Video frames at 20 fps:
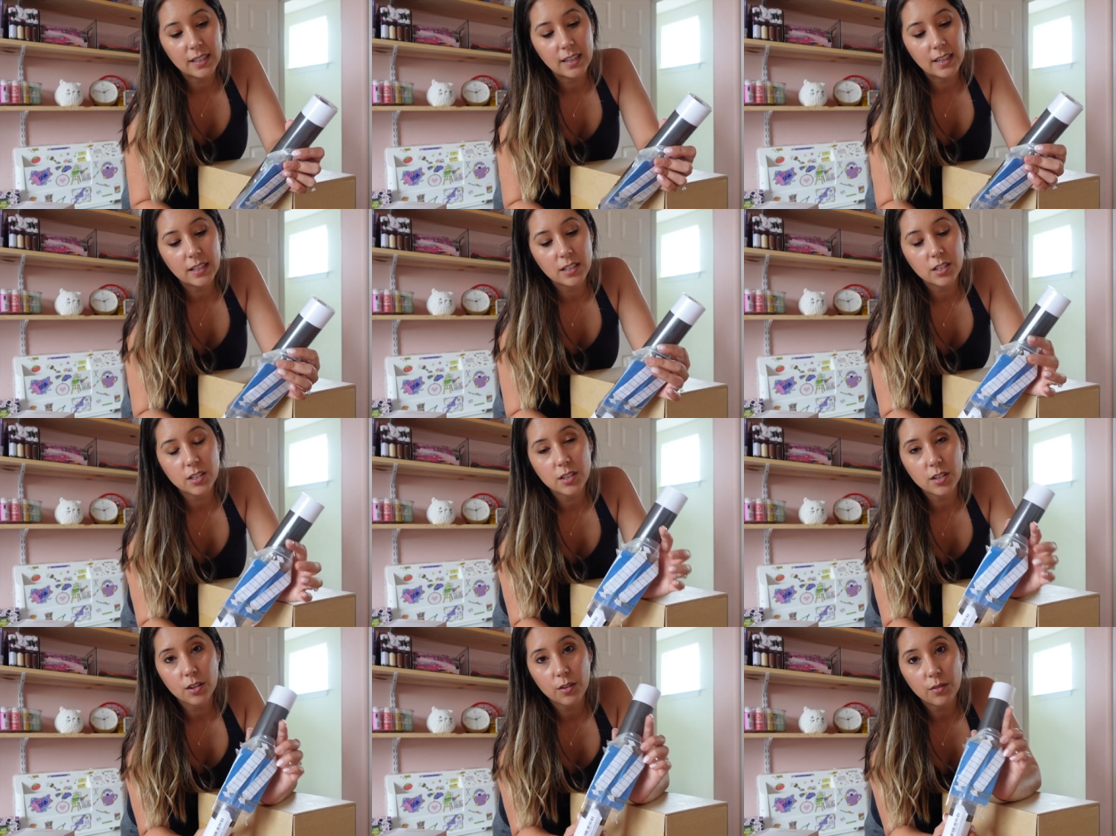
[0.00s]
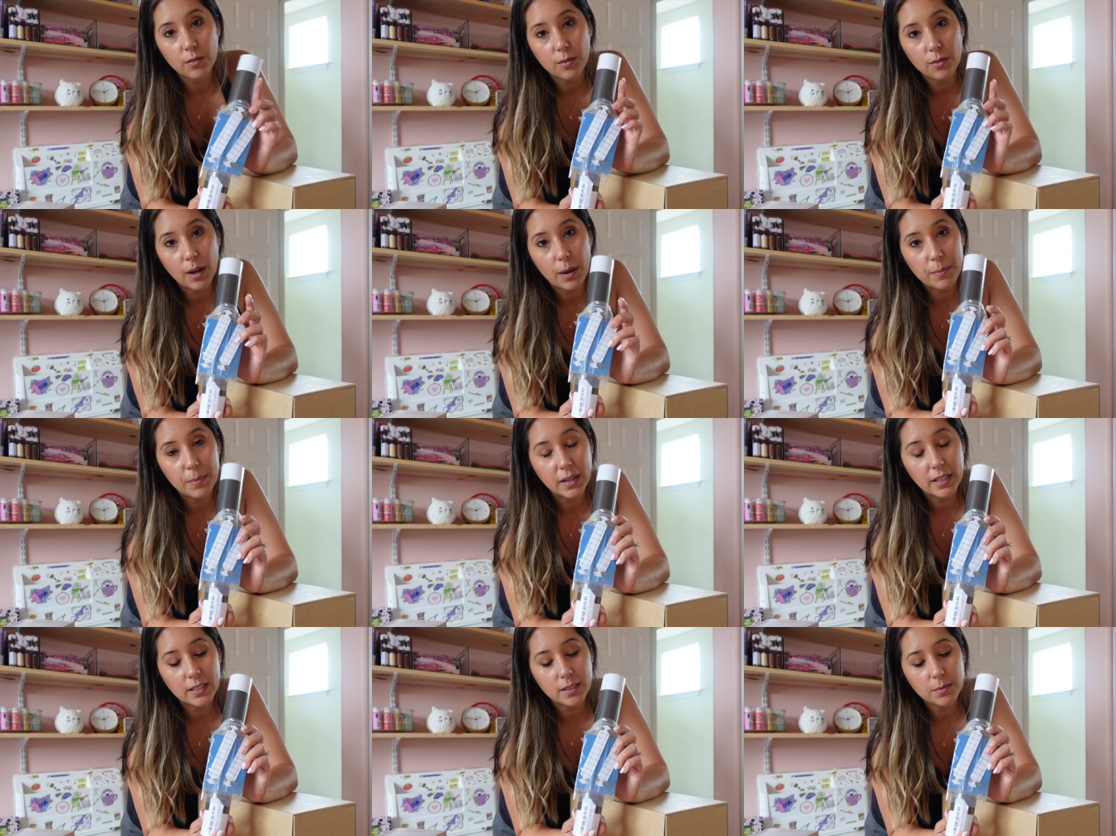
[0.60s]
And so I
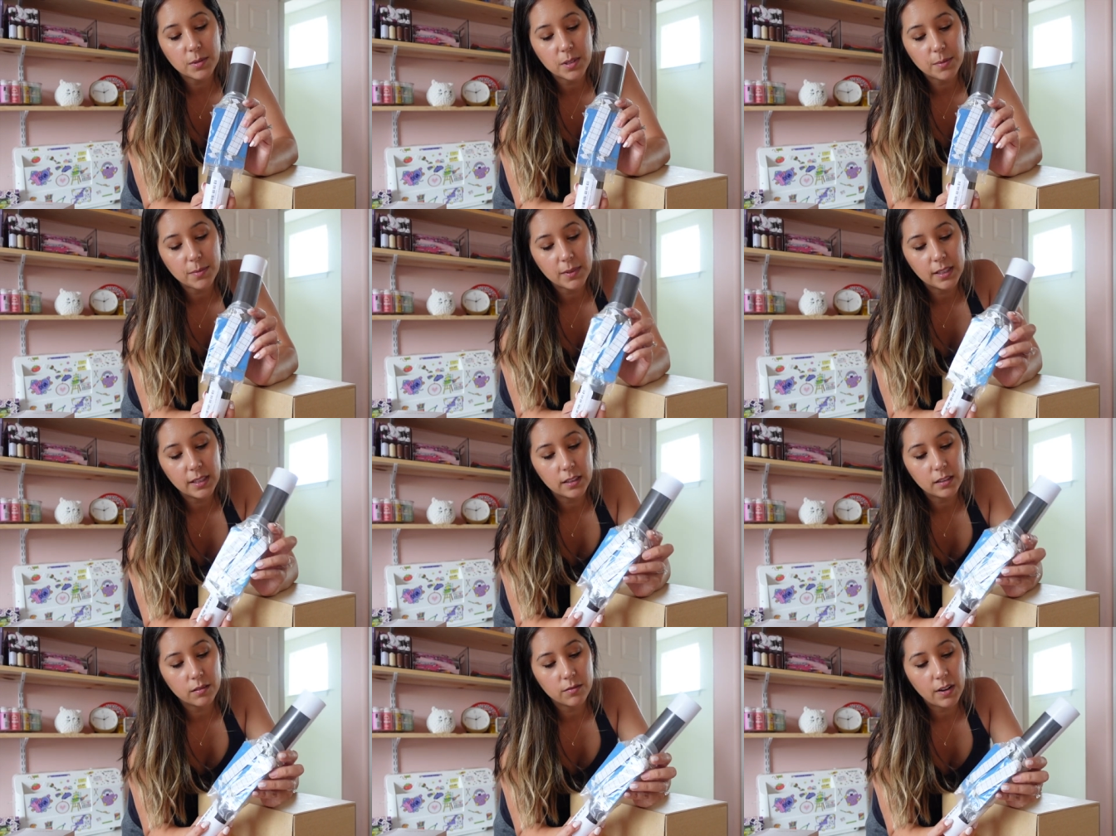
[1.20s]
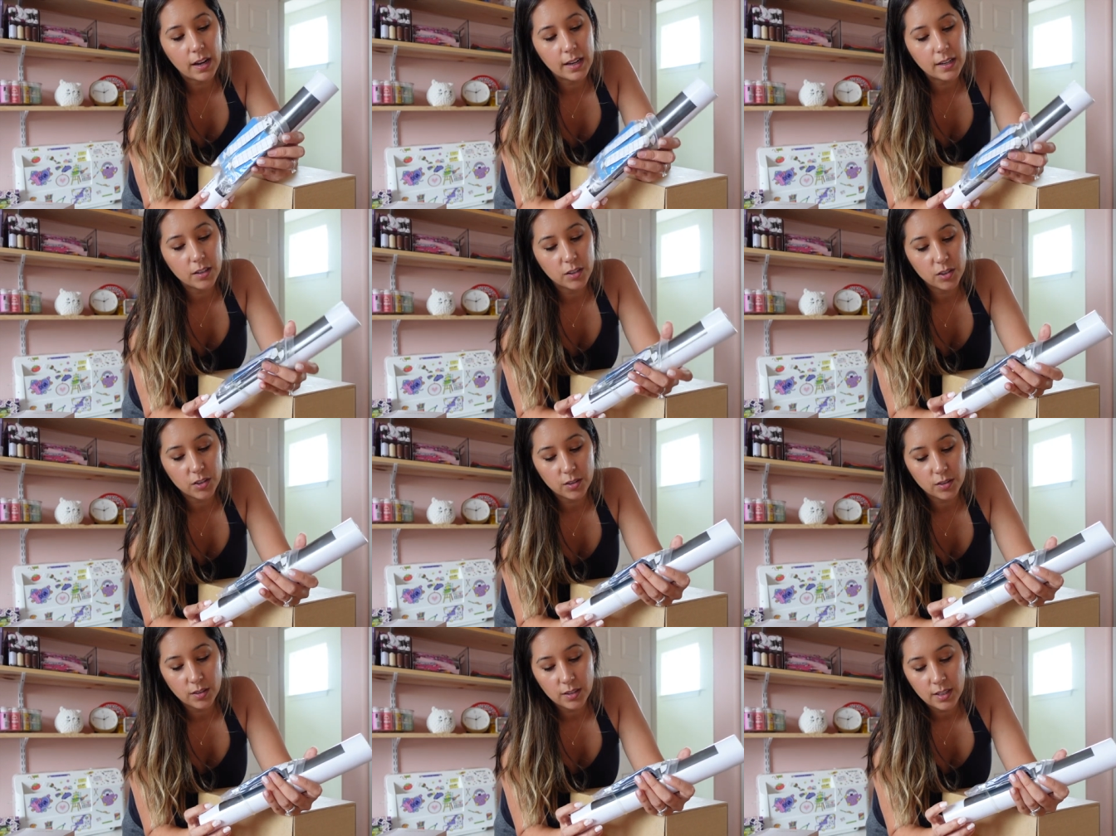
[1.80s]
picked up some clear
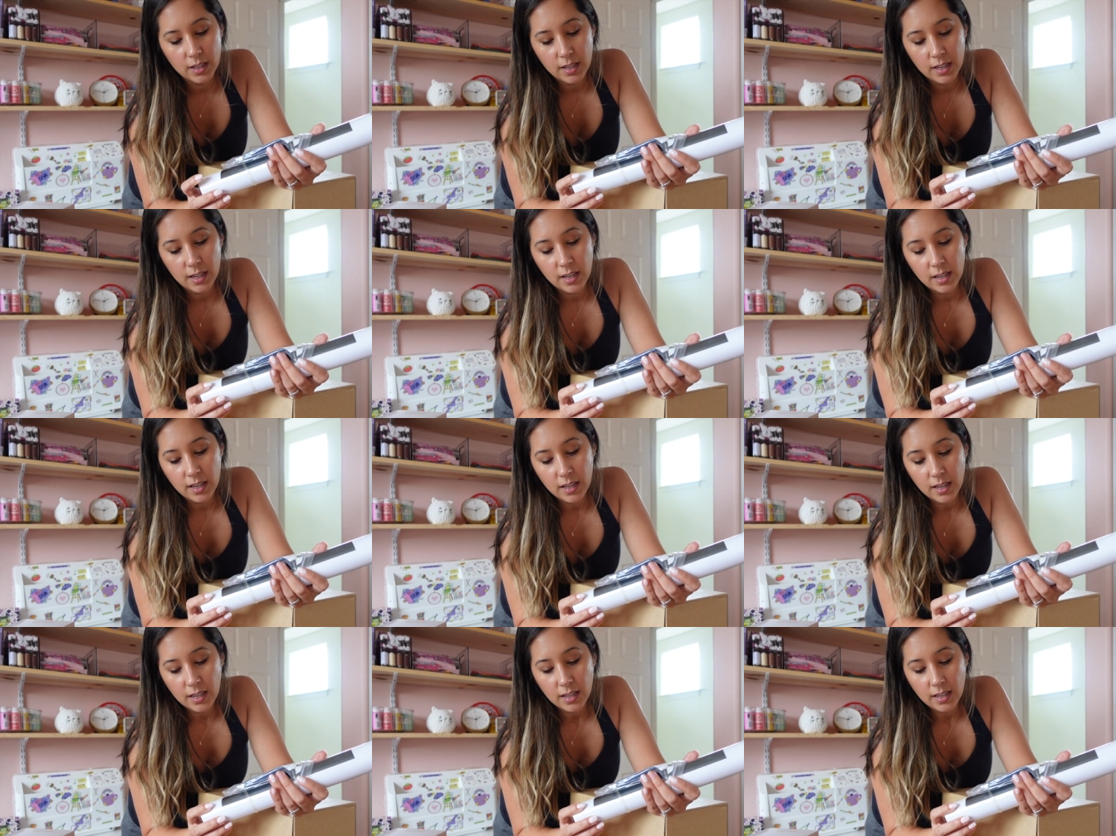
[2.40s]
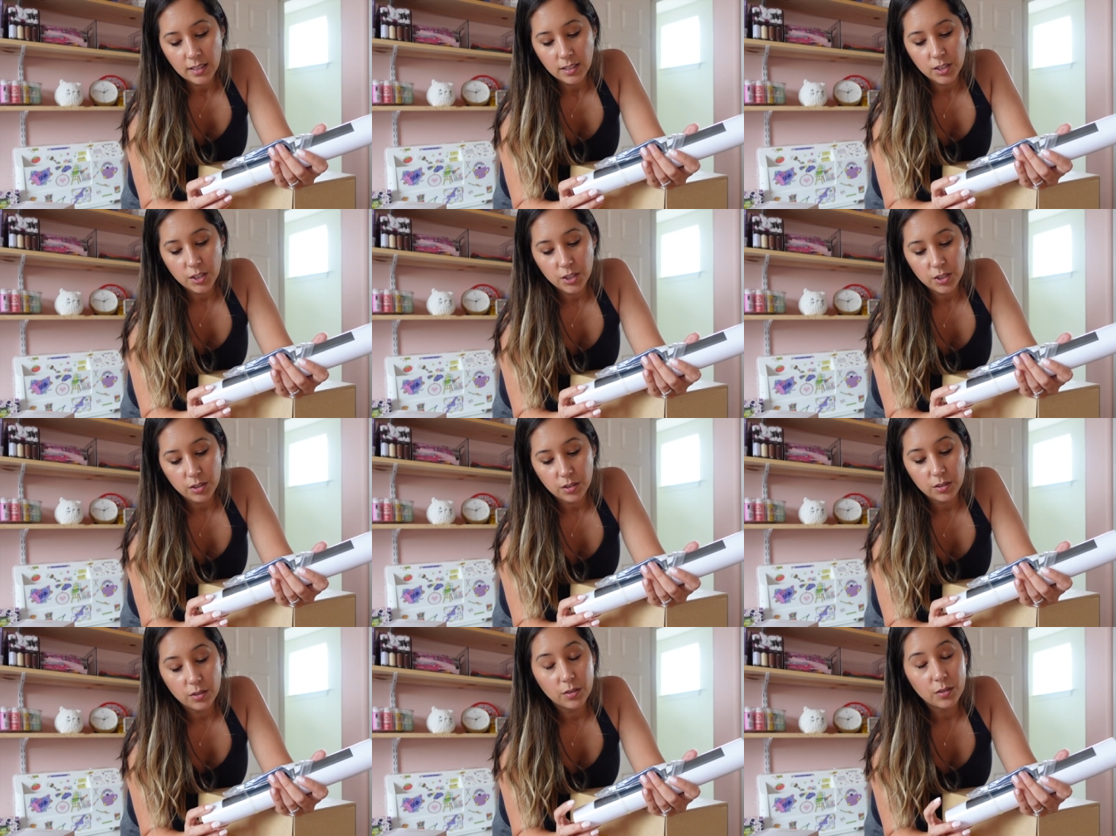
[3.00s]
vinyl
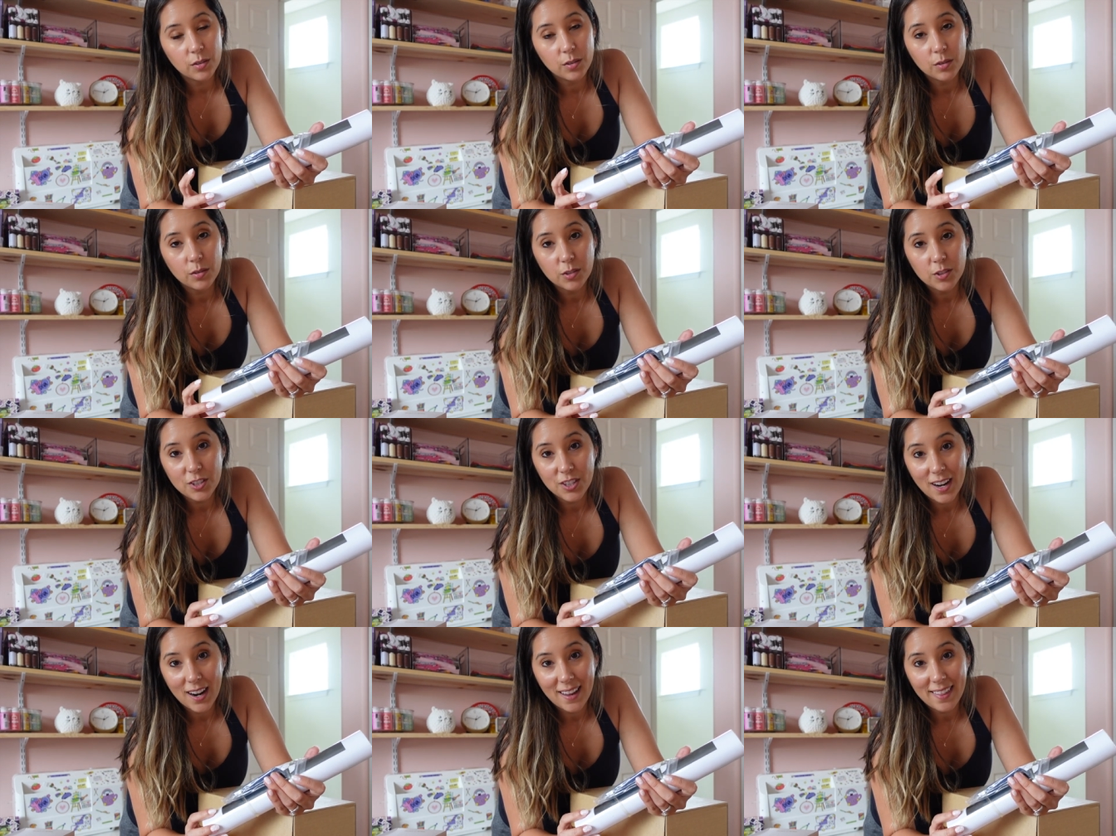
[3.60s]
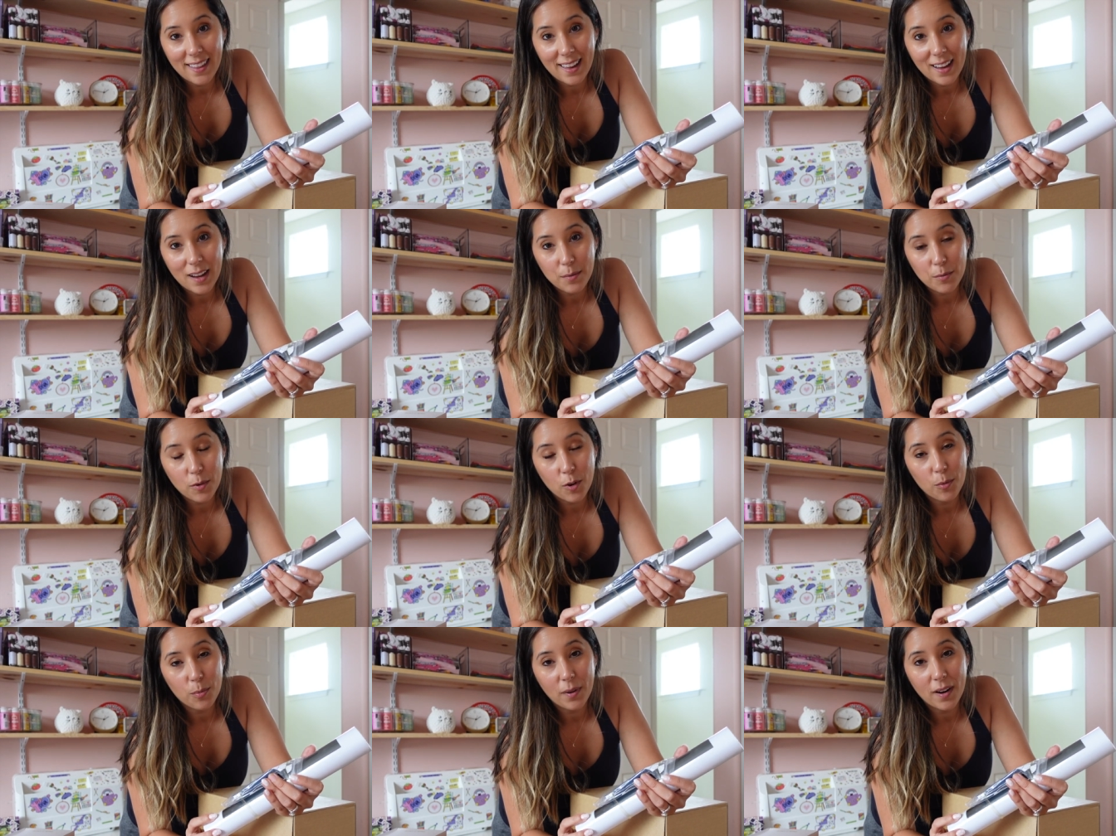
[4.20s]
to try that
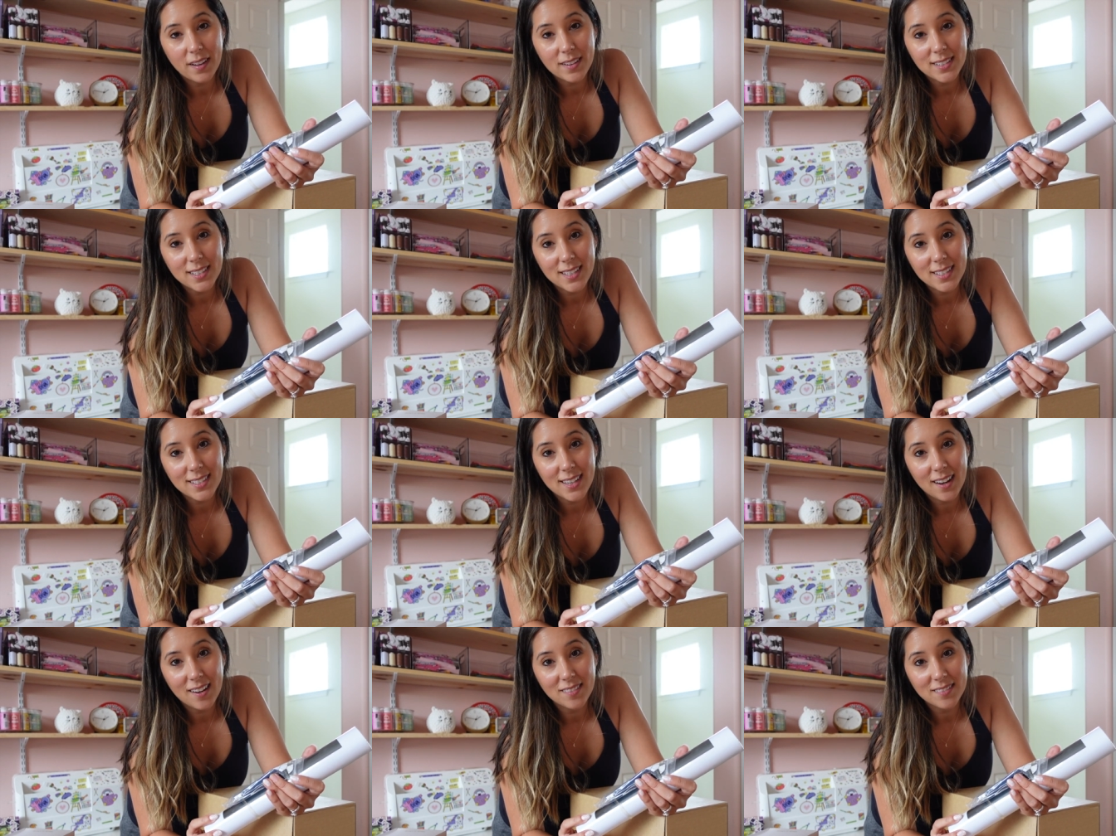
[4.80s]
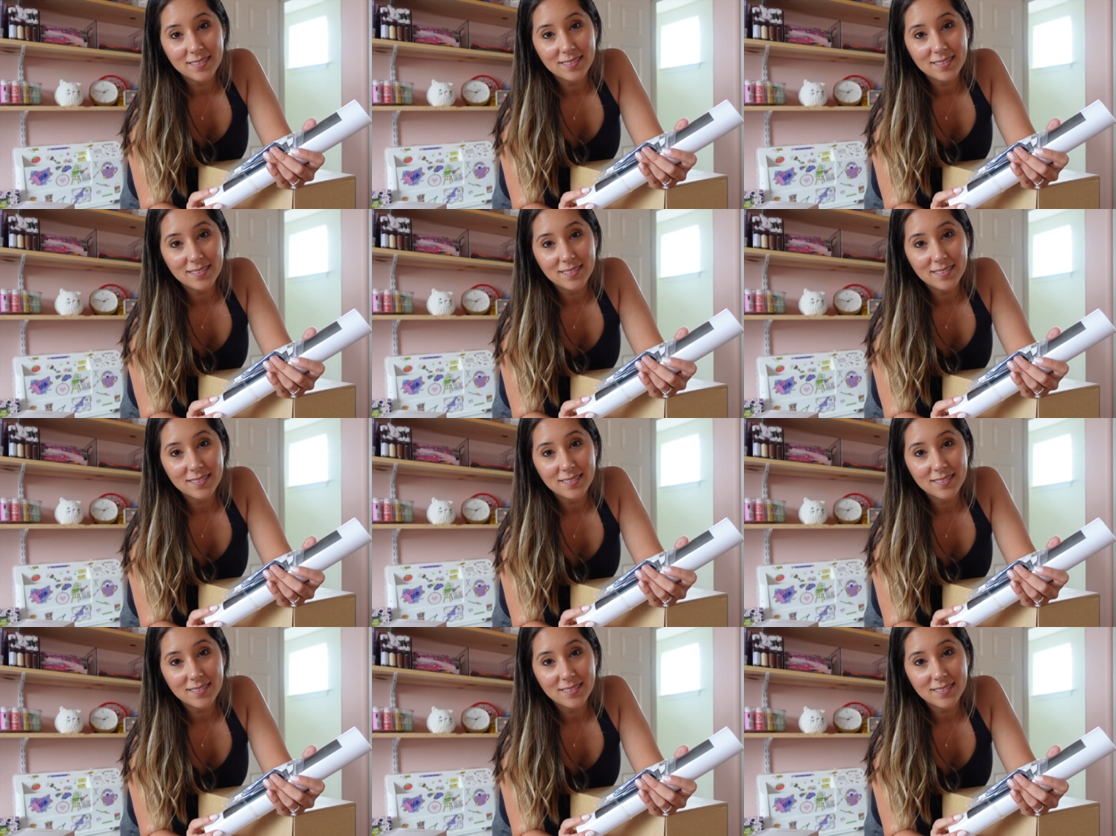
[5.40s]
whole process out.